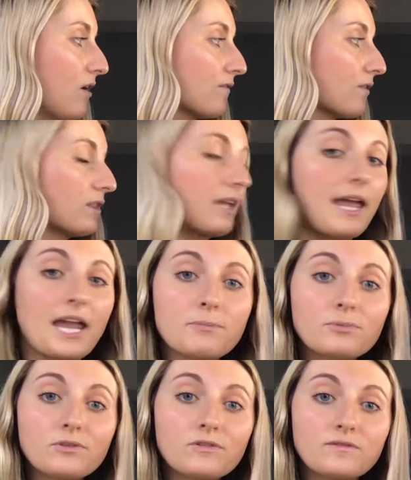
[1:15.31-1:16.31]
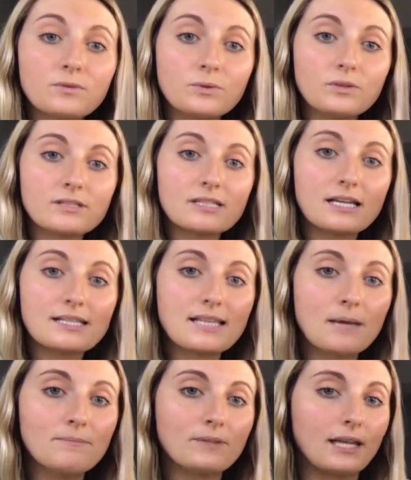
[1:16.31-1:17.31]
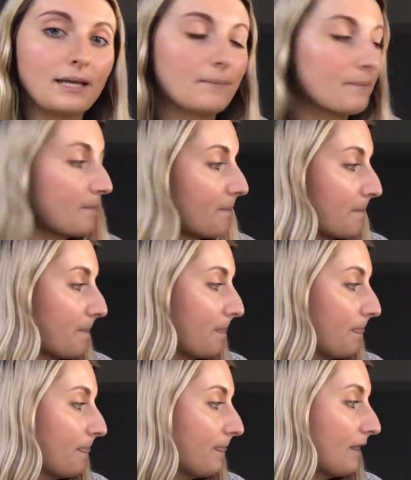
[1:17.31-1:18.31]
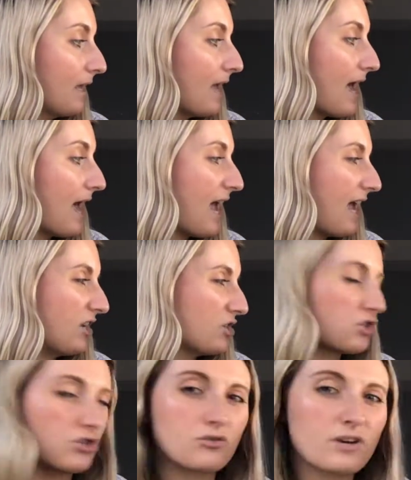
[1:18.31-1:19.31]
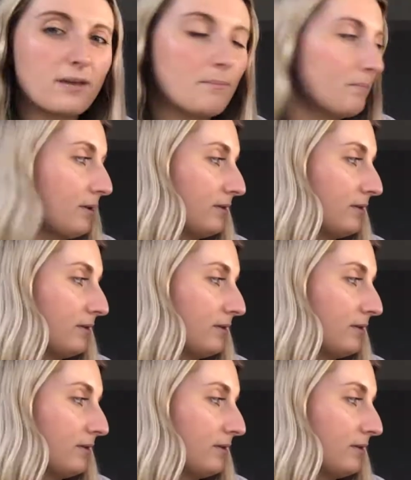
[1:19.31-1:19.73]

for the April Fool's assembly. Hey, shrimp.